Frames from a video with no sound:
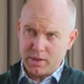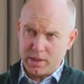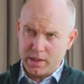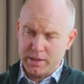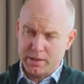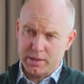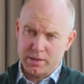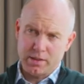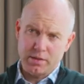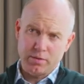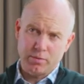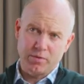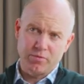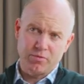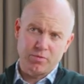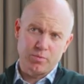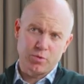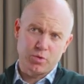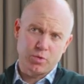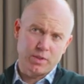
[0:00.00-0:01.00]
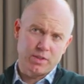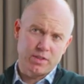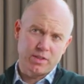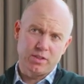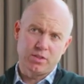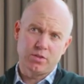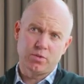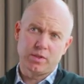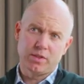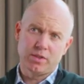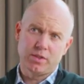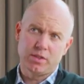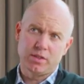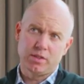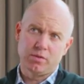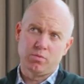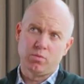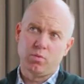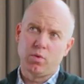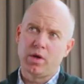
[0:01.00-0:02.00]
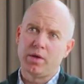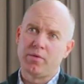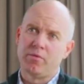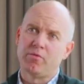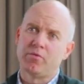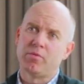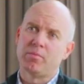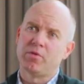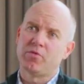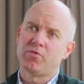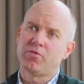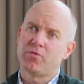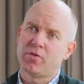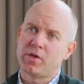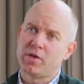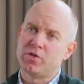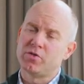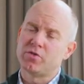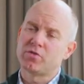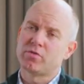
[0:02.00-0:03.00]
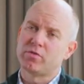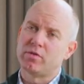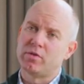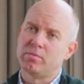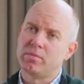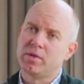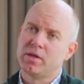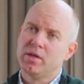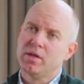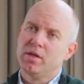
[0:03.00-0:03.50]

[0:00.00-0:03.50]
and another one from 2021 from a French group,